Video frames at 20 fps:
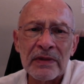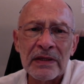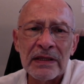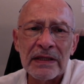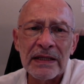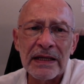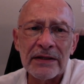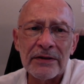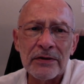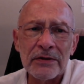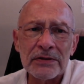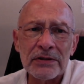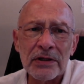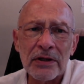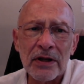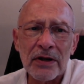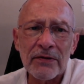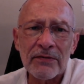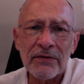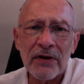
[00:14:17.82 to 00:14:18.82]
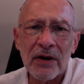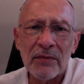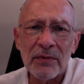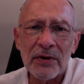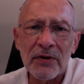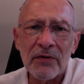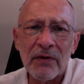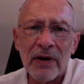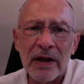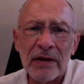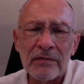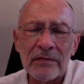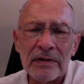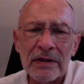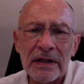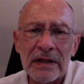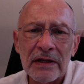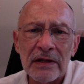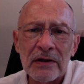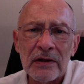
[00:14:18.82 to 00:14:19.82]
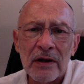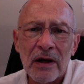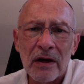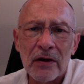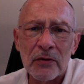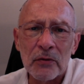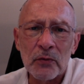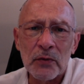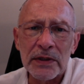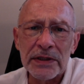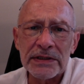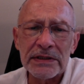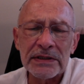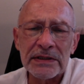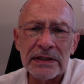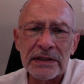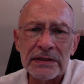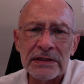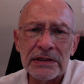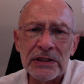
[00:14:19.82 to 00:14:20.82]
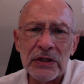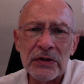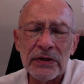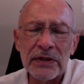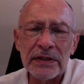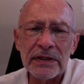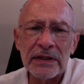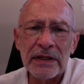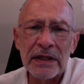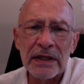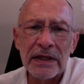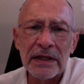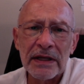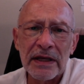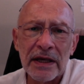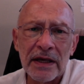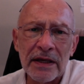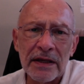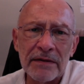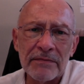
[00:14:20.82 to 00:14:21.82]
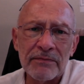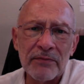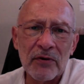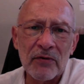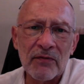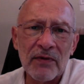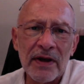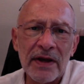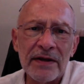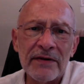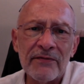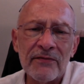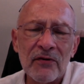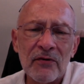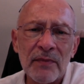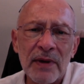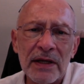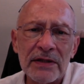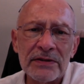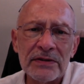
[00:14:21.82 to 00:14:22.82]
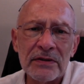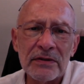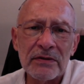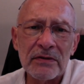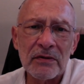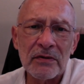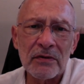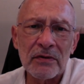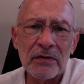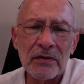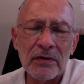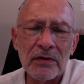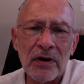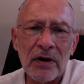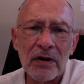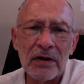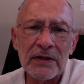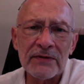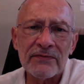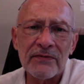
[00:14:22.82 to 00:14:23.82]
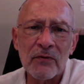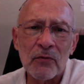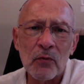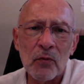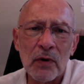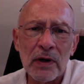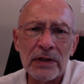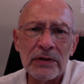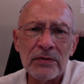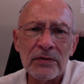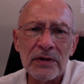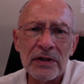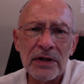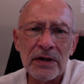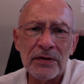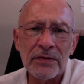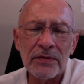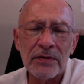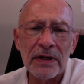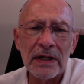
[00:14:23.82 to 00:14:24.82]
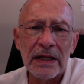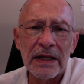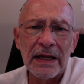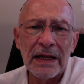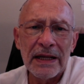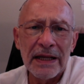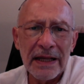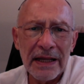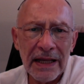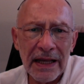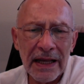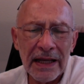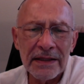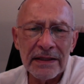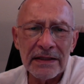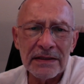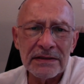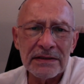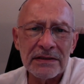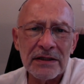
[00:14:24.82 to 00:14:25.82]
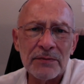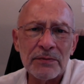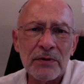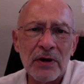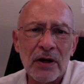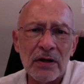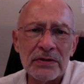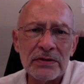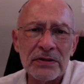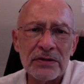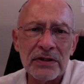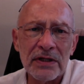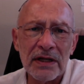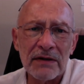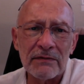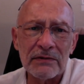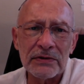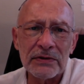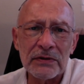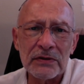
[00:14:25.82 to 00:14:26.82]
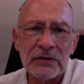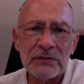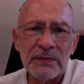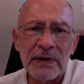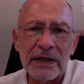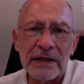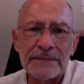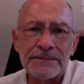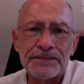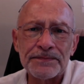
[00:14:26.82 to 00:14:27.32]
that there's a lot of common ground on which the student can provide information or knowledge from one to the other at the subconscious level, so to speak.